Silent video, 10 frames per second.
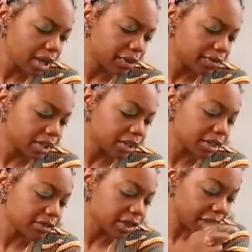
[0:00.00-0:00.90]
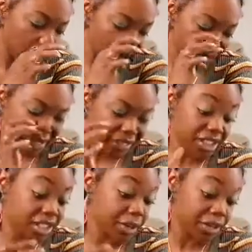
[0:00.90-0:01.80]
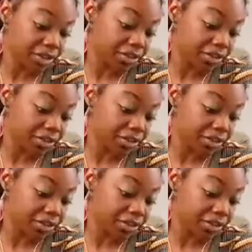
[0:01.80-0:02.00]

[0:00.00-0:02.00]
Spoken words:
I have to clarify that one. That's the spirit